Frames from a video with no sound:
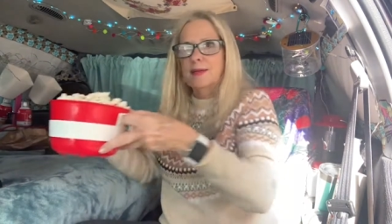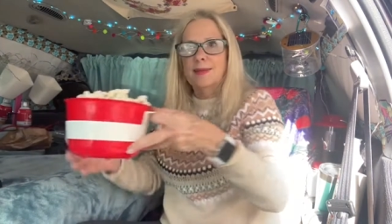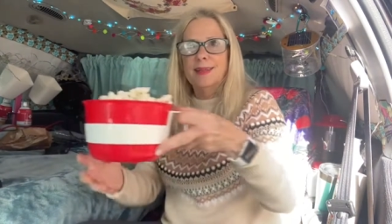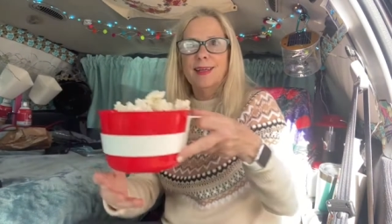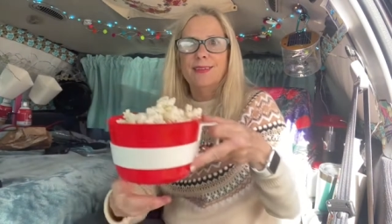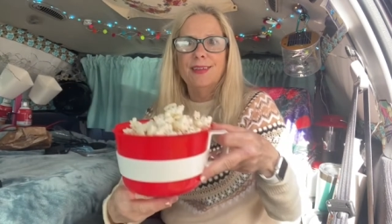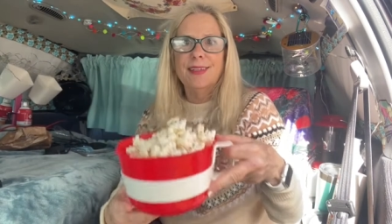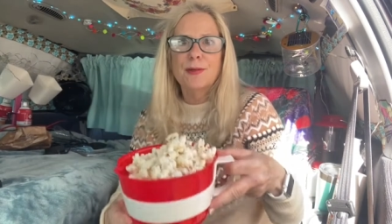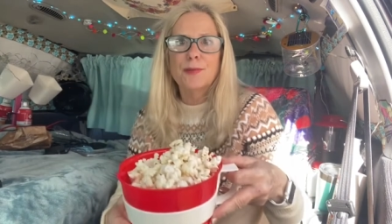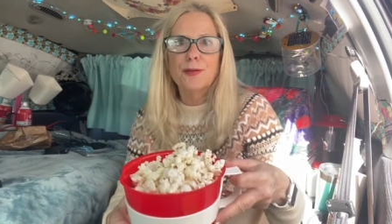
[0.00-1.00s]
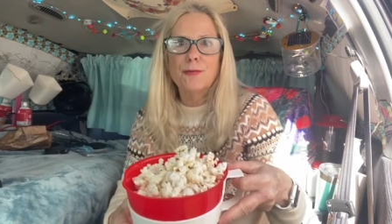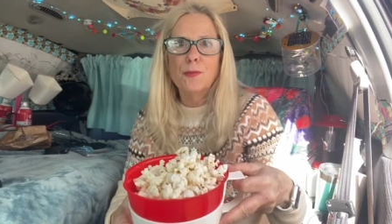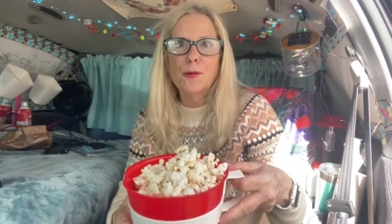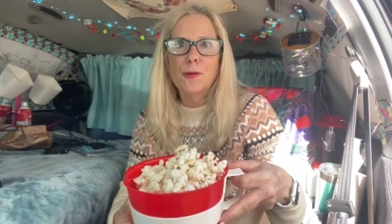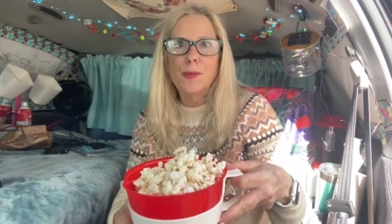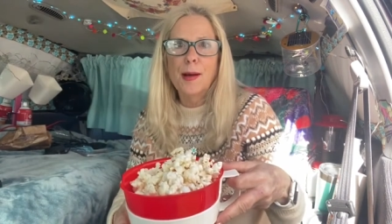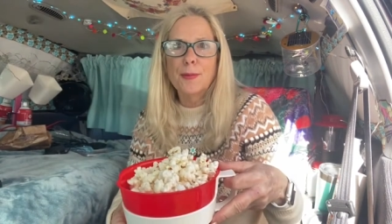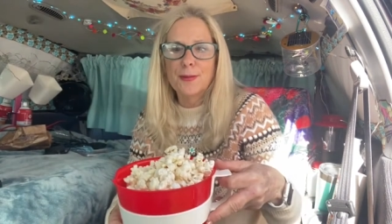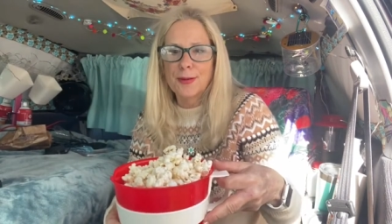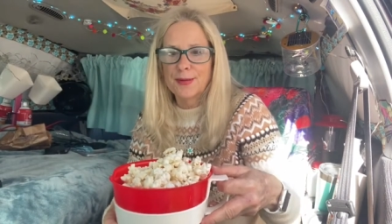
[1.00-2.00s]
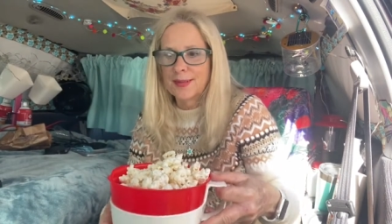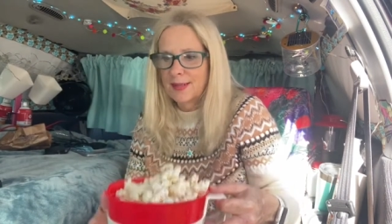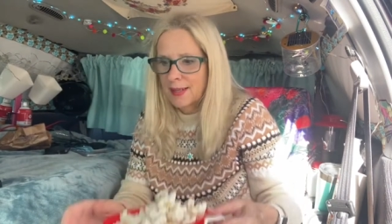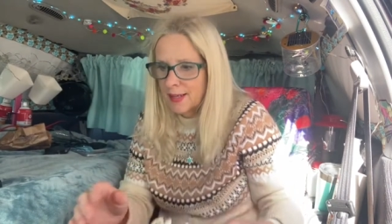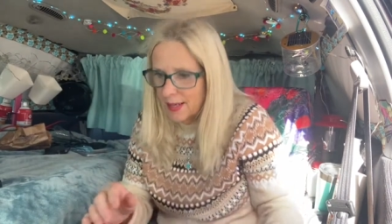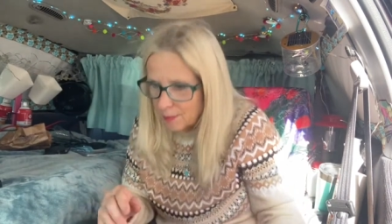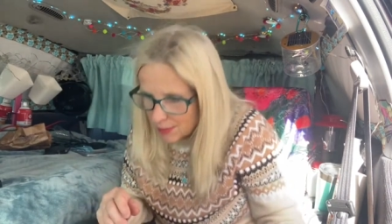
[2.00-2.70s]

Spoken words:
But yeah, look at that beautiful bowl of popcorn. My